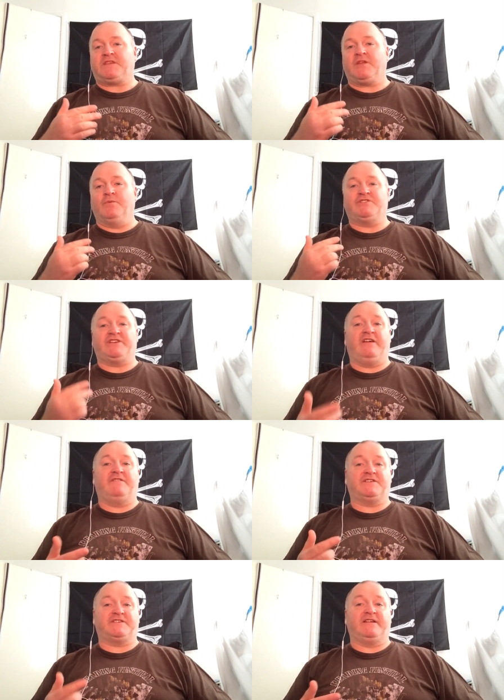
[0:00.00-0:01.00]

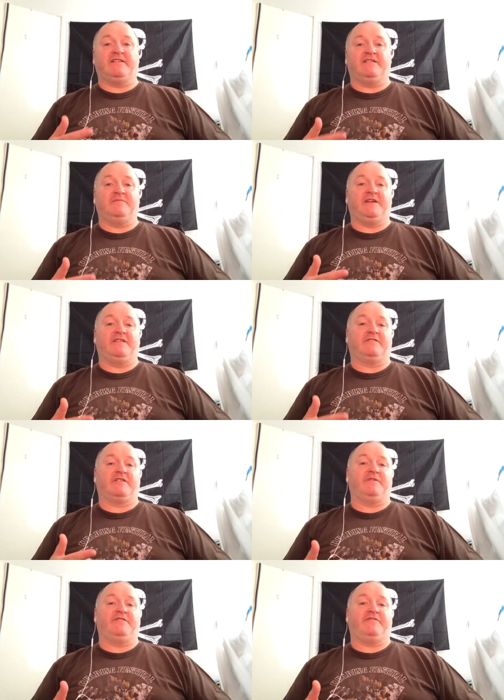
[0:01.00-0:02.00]
whichever side of the debate they're
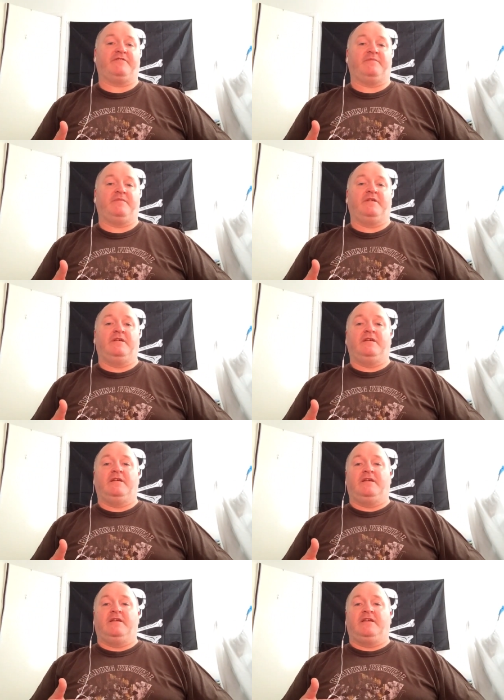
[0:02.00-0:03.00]
coming from.
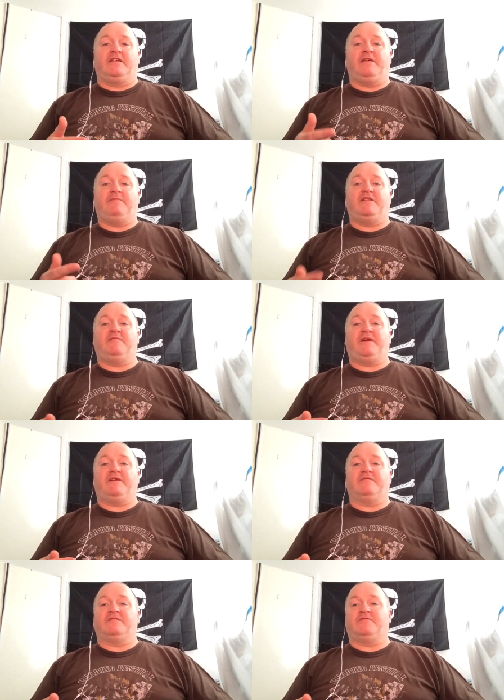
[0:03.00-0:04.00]
Keep the
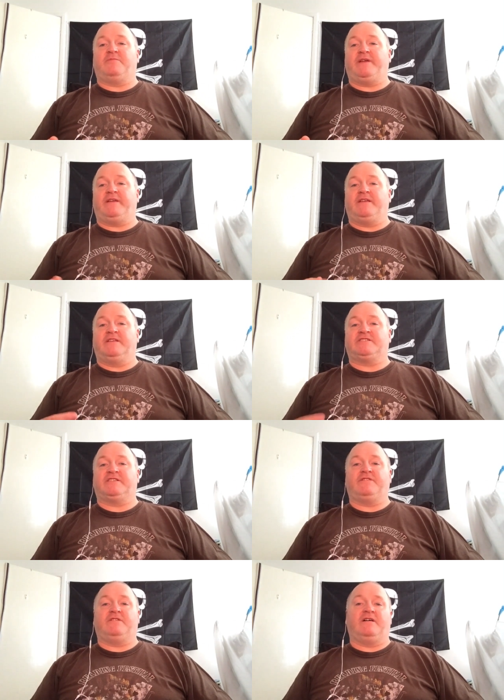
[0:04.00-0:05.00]
debate on topic,
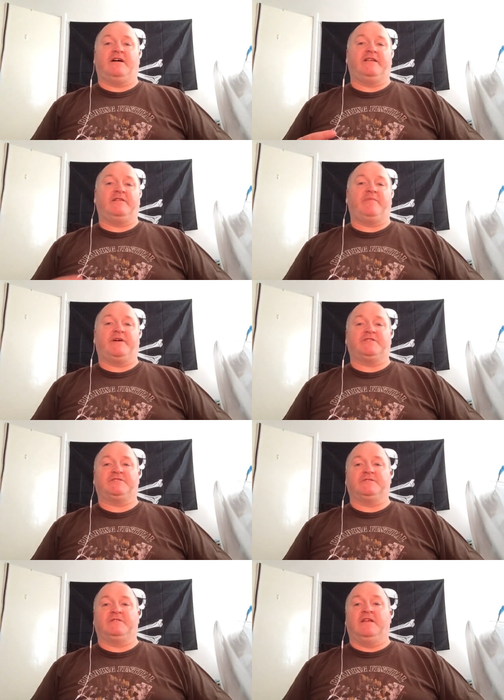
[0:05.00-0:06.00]
civil, and
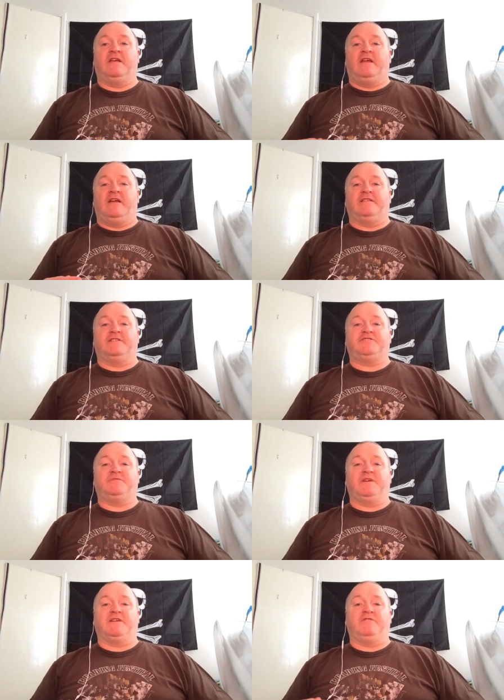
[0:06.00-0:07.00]
impersonal, and this
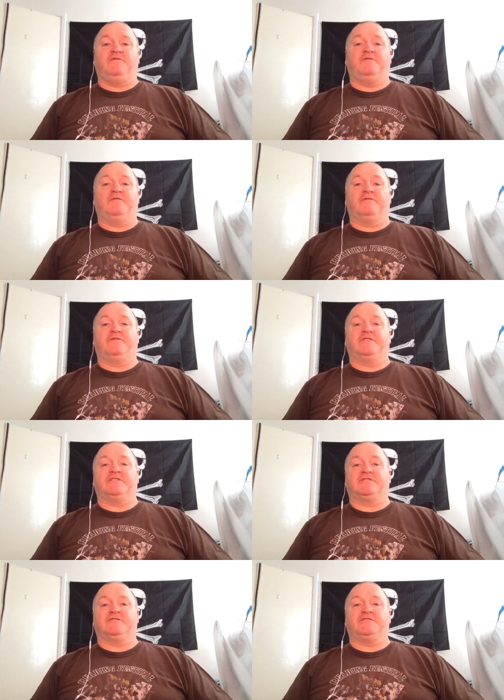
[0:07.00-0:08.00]
should be a good forum for
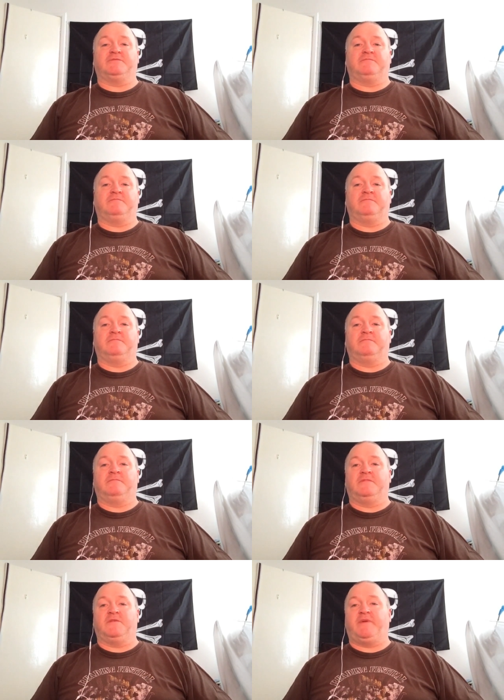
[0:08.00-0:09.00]
discussion.
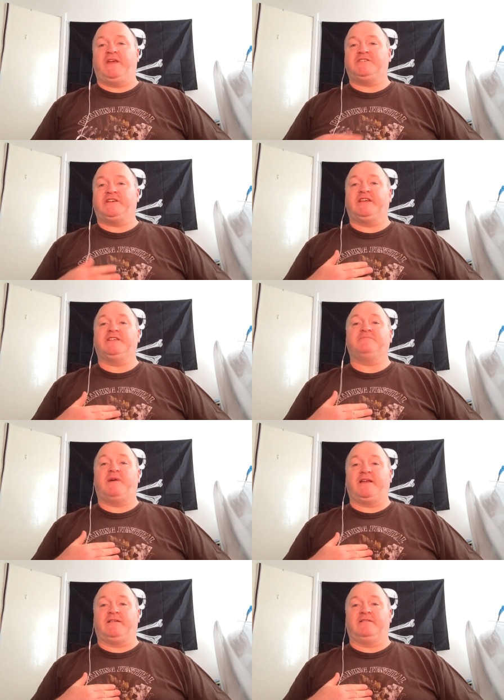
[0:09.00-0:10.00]
The page is
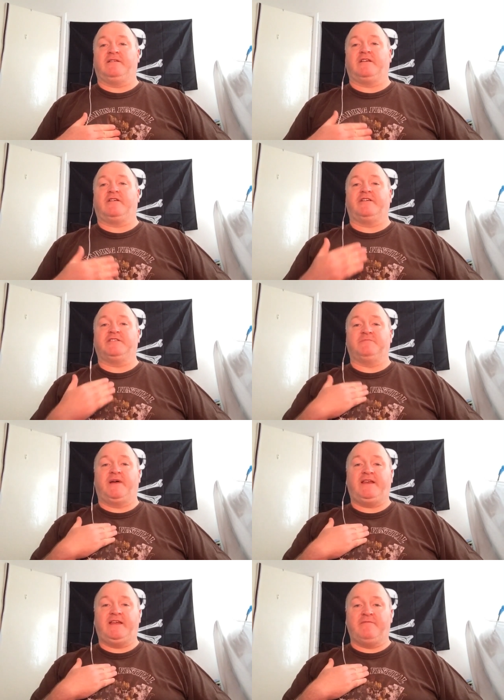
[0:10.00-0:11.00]
mine. It carries
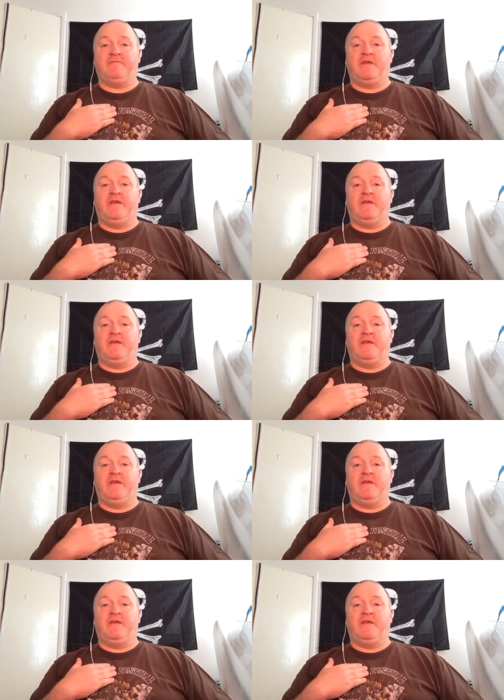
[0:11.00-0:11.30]
my name